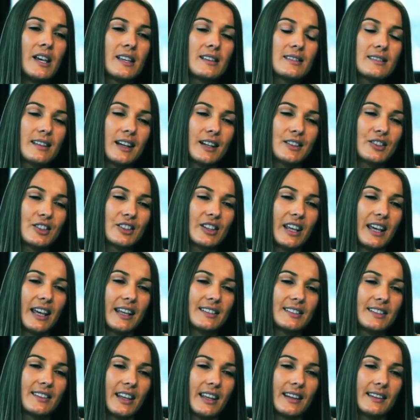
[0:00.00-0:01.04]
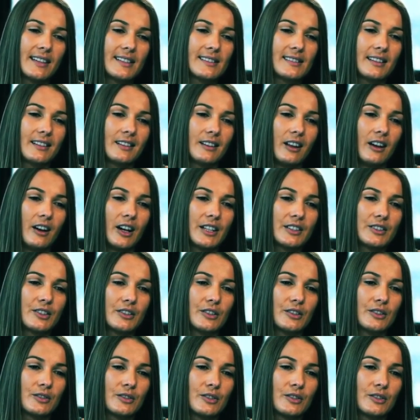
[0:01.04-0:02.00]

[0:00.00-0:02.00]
such that they're less inclined to,